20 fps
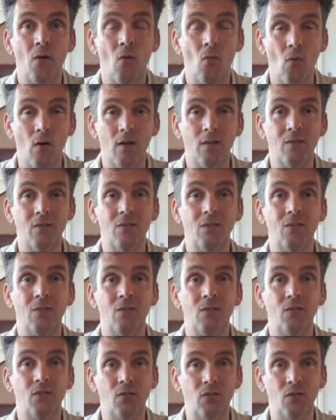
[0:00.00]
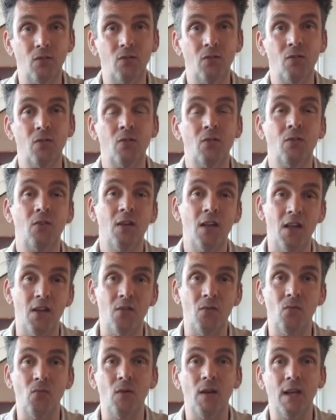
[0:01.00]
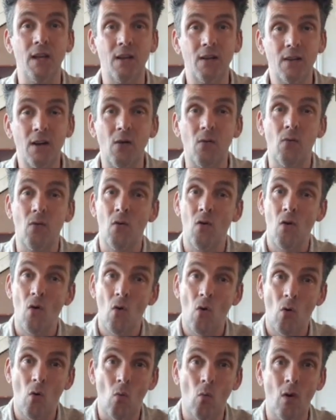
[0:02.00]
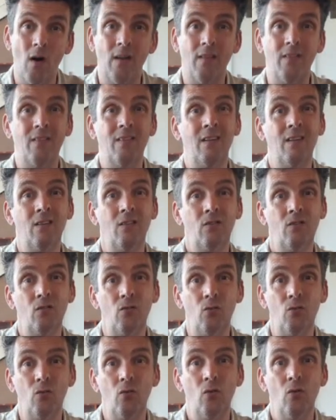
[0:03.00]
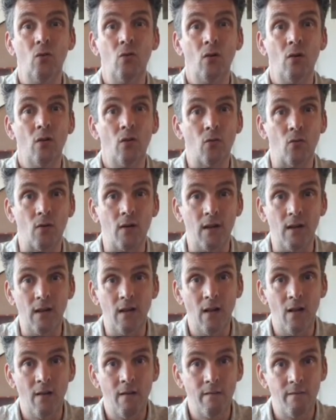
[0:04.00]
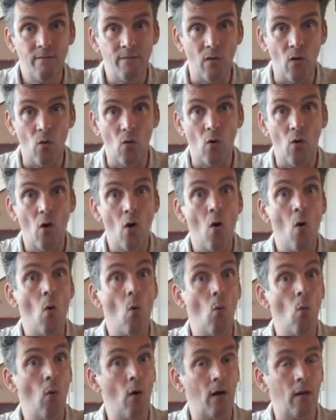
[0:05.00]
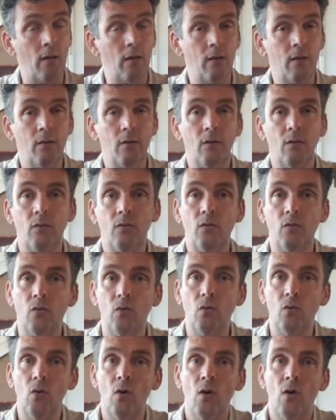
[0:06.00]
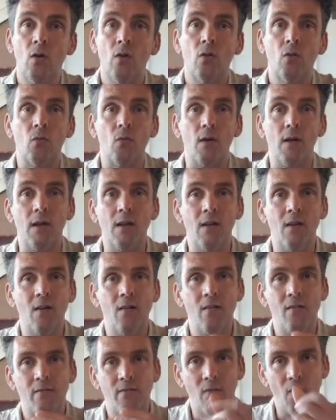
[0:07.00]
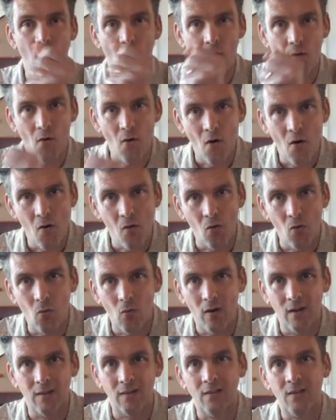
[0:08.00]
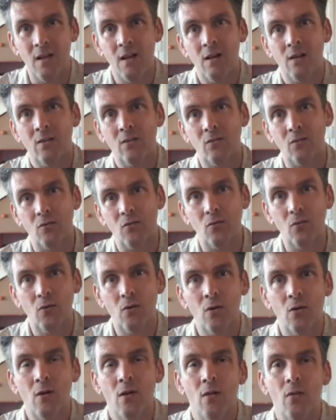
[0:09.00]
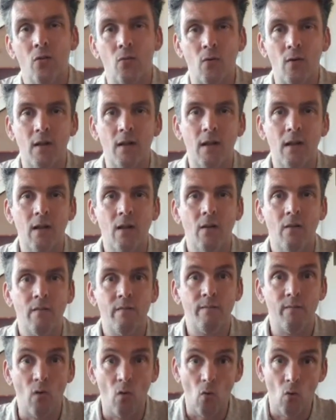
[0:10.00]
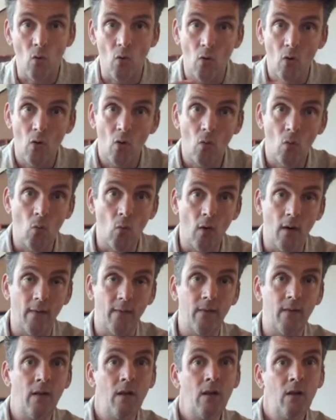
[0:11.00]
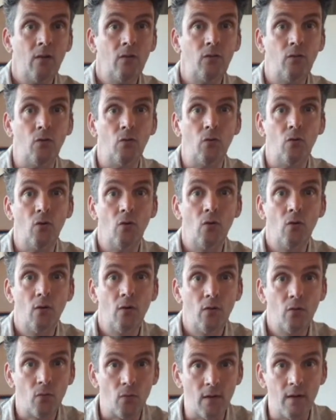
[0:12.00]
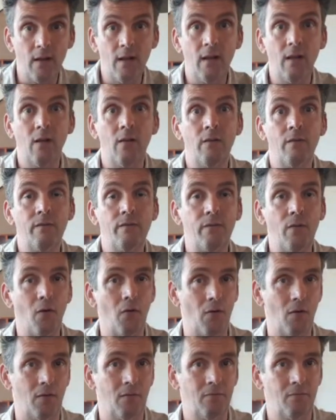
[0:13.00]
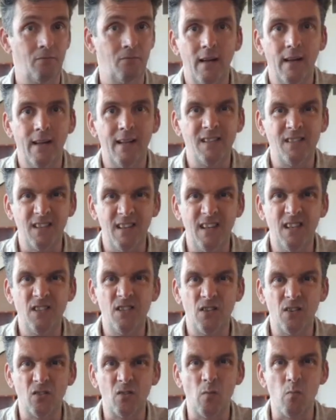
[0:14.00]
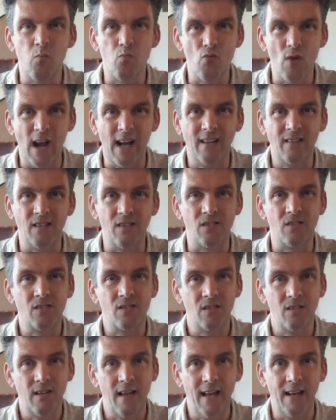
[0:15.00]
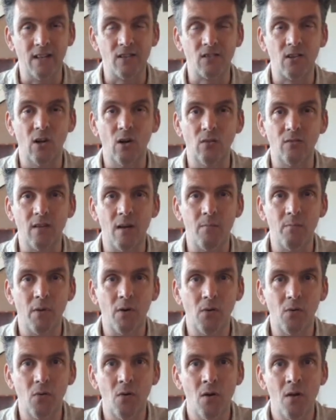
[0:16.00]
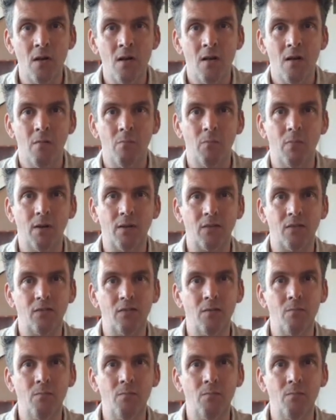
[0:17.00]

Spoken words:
1, 2, here we go. 1, 2, 3, 4. 1, 2, 3, 4. 1, 2, 3, 4. 1, 2, 3, 4. It's easier to practice at a slow tempo, but the